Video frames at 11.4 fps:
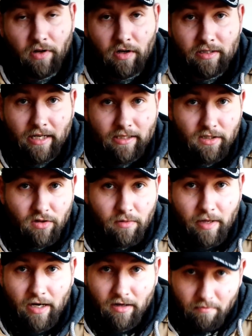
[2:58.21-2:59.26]
30 seconds to a
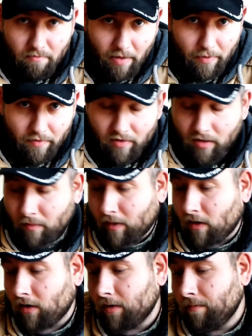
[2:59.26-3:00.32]
minute, maybe even a little bit
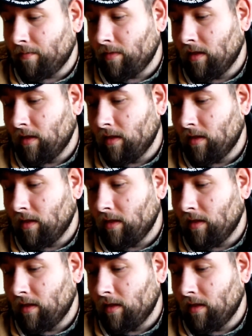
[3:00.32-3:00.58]
longer,